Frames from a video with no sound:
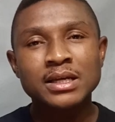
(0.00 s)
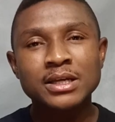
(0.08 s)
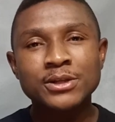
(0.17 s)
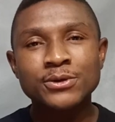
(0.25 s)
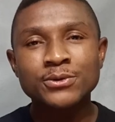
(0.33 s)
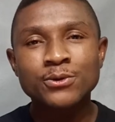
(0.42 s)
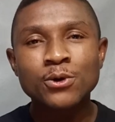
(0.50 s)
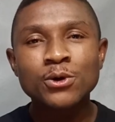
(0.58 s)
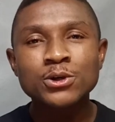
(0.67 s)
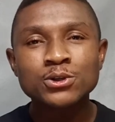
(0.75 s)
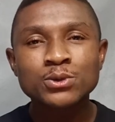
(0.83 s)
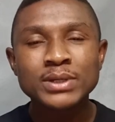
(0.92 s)
you know, go
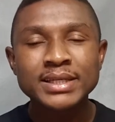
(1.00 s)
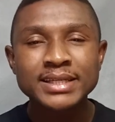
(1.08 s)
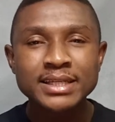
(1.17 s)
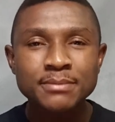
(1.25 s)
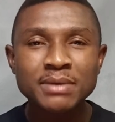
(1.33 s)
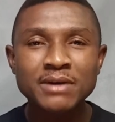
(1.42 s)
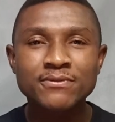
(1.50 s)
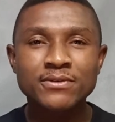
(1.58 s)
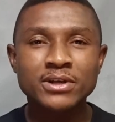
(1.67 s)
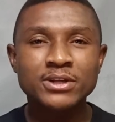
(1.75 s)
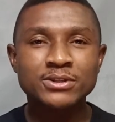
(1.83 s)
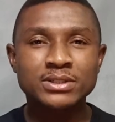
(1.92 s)
into a deeper
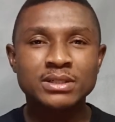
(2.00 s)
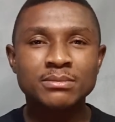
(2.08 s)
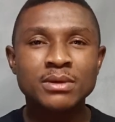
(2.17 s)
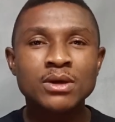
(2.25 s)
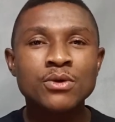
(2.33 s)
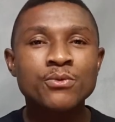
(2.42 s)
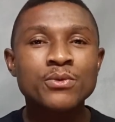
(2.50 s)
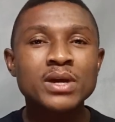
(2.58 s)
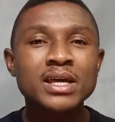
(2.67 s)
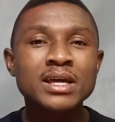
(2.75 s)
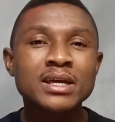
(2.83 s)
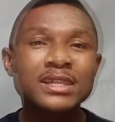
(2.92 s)
fellowship
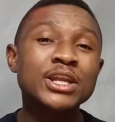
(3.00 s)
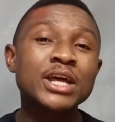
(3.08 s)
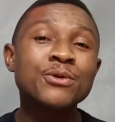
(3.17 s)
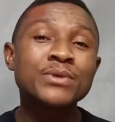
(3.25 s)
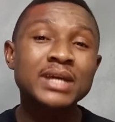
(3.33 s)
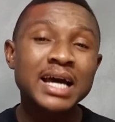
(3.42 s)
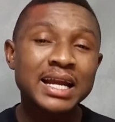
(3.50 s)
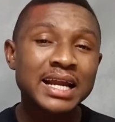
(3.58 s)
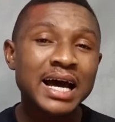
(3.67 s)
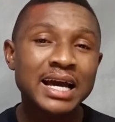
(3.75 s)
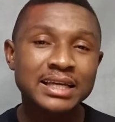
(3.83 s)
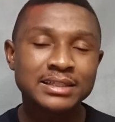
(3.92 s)
where they
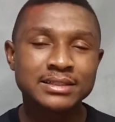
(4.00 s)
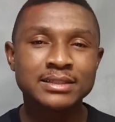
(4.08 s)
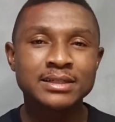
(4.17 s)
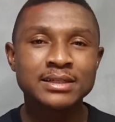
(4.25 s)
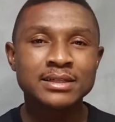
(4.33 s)
realize